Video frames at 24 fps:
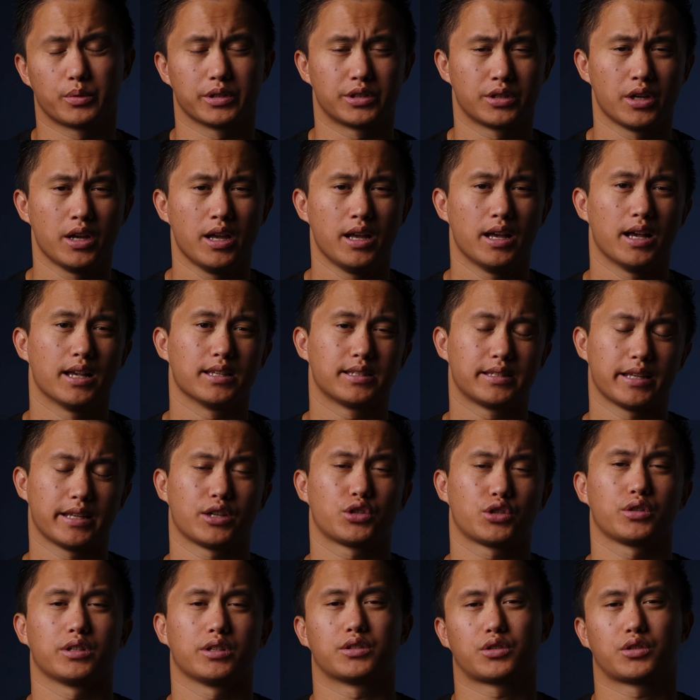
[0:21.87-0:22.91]
which
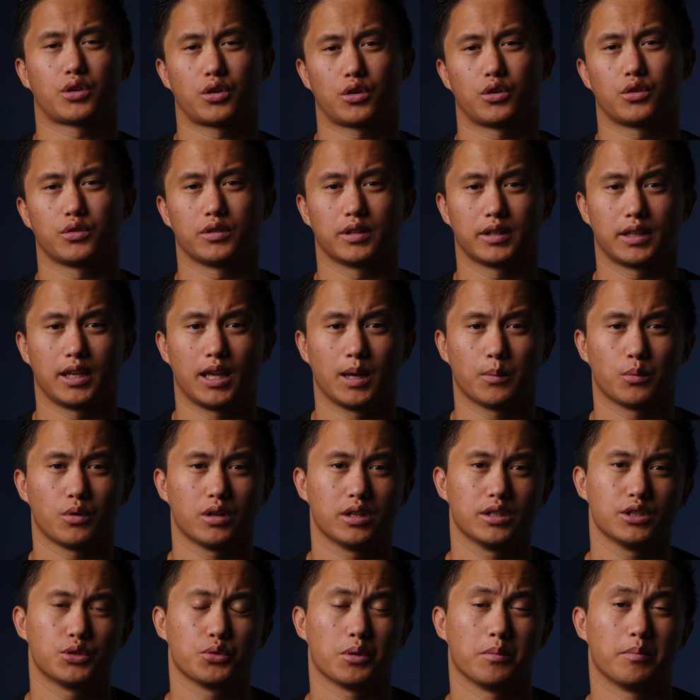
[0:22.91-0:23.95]
essentially turn the camera
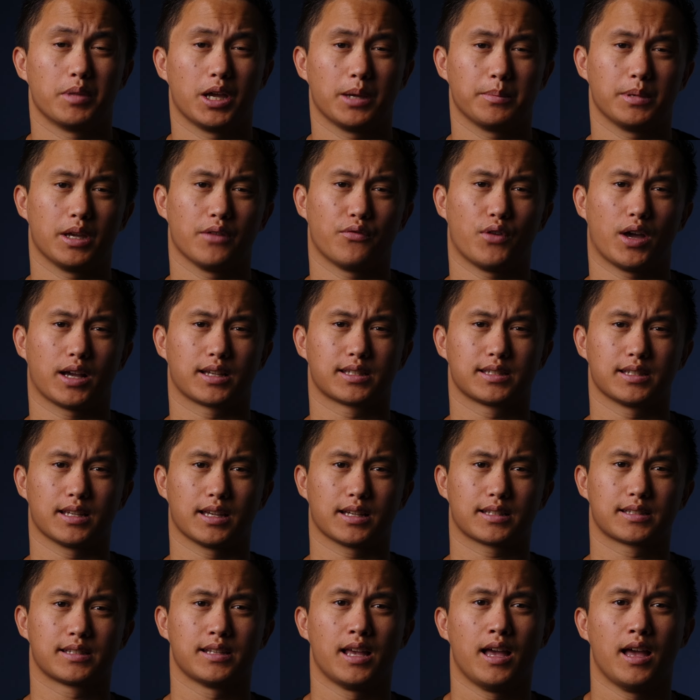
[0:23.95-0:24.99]
into a baby
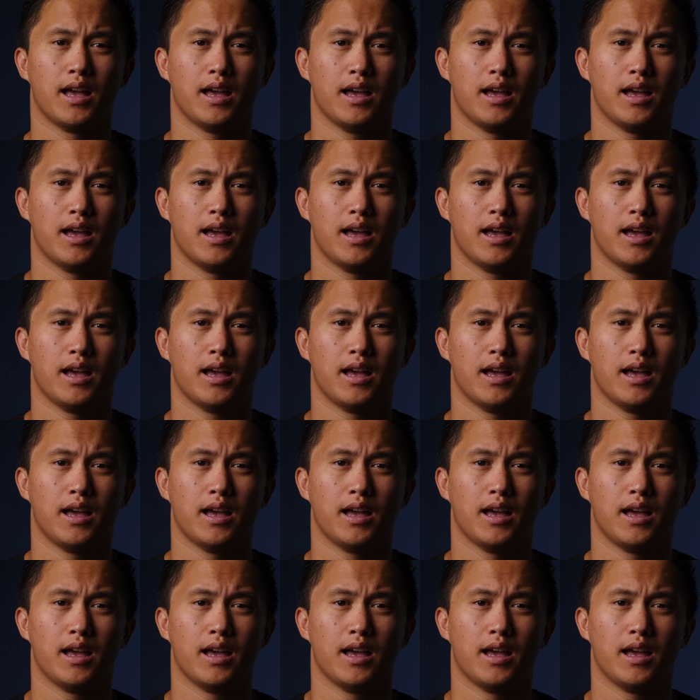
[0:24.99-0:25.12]
FX6.